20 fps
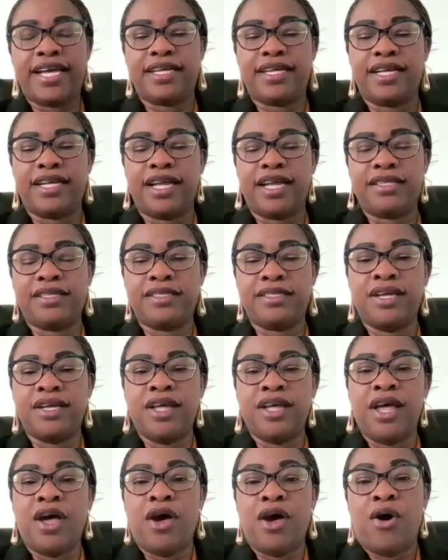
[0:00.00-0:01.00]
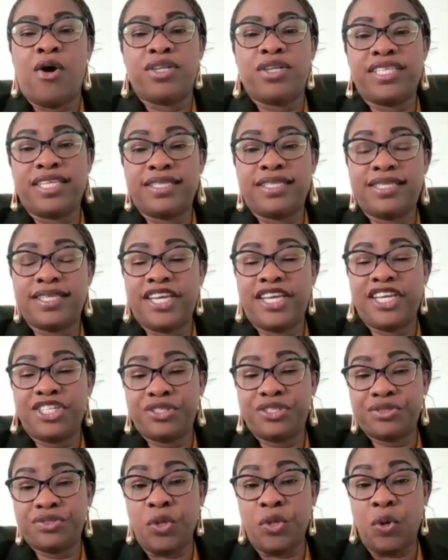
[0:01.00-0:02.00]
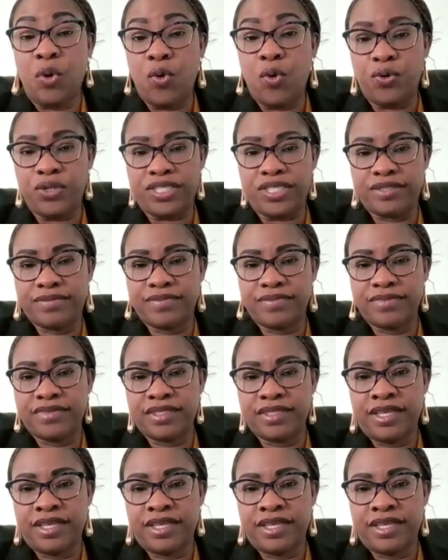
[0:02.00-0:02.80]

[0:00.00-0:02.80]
like an authentication code.